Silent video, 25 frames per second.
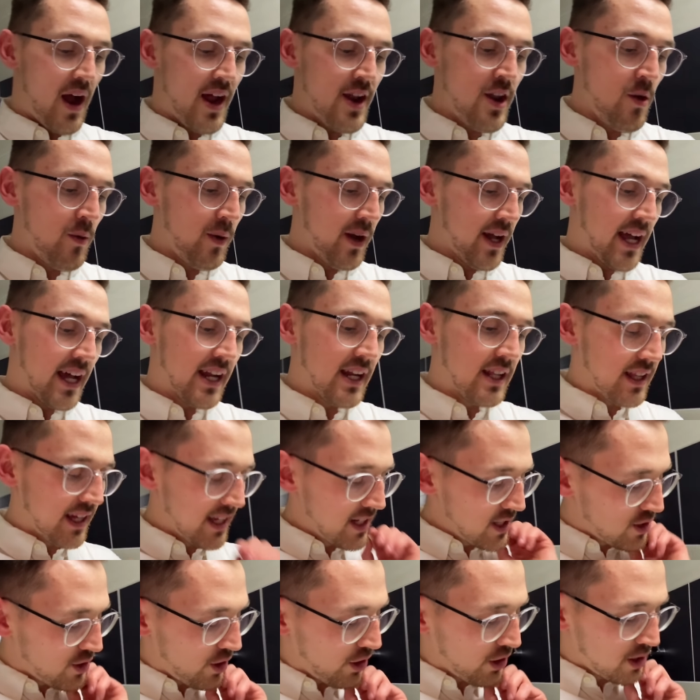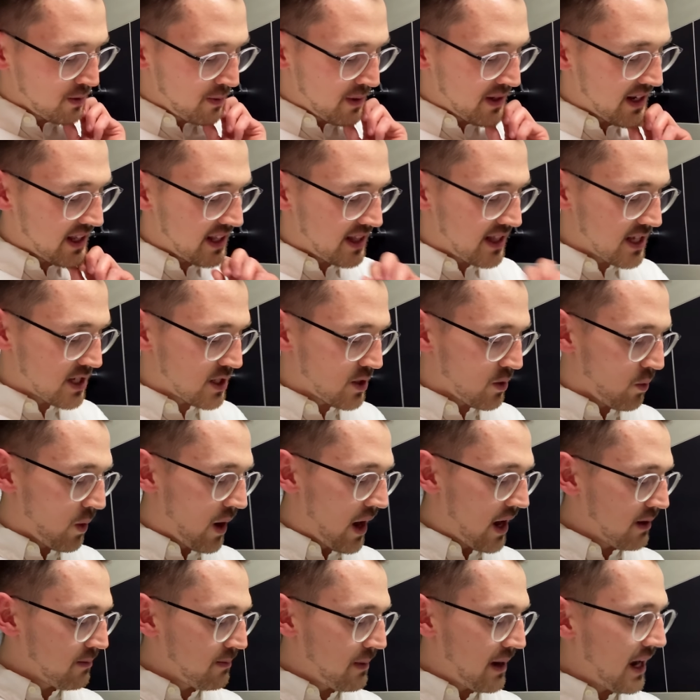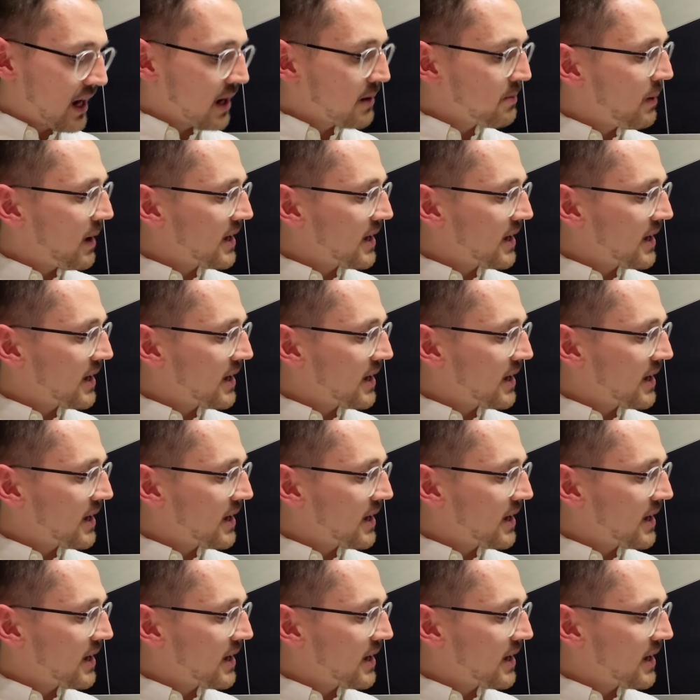I know I kind of like documented this a while back,